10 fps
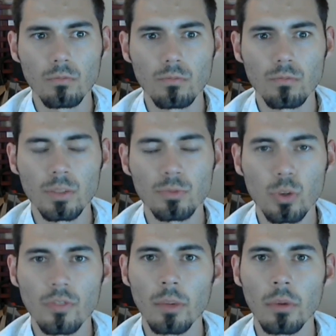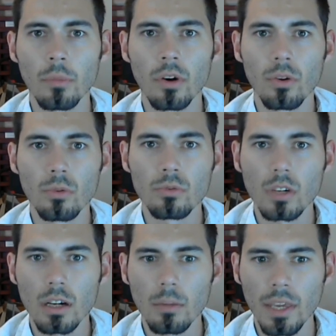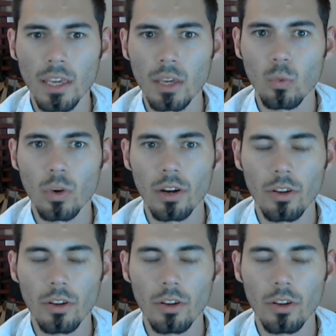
some sort of MMO, making it where